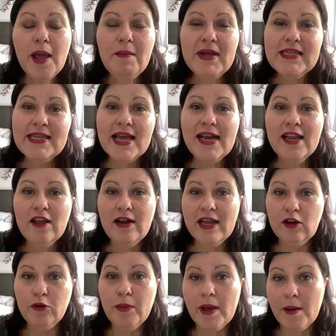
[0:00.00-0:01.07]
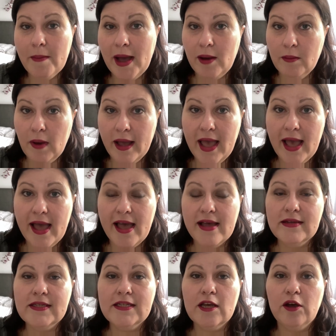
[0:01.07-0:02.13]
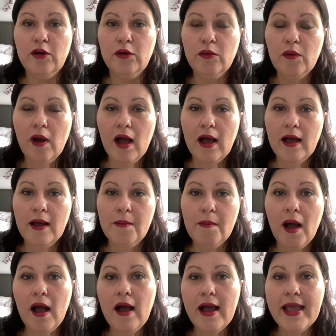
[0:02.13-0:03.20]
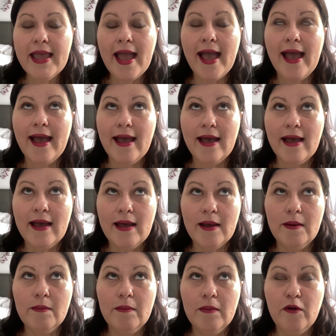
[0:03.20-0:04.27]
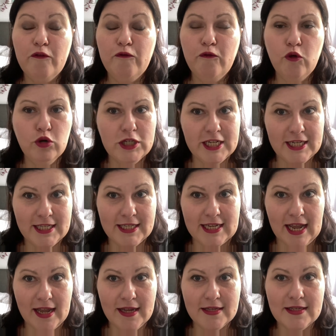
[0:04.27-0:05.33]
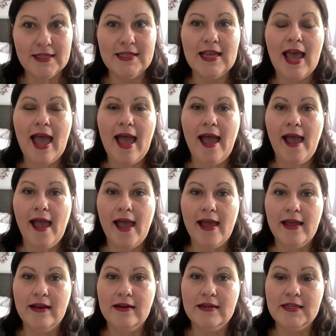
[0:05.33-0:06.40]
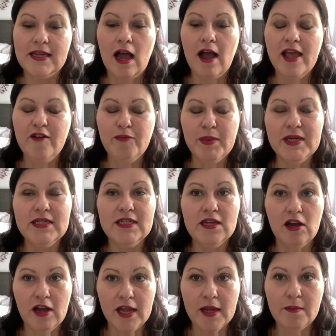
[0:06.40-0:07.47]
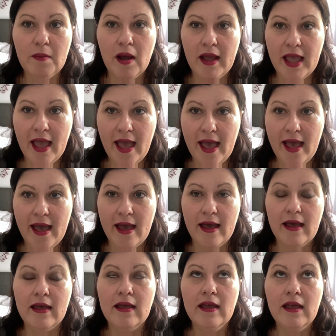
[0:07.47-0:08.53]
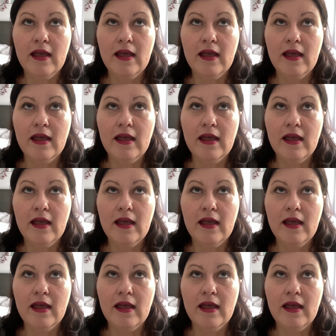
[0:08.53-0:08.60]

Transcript: let me tell you a little bit about my hair. So I am 46, and I have been dyeing my hair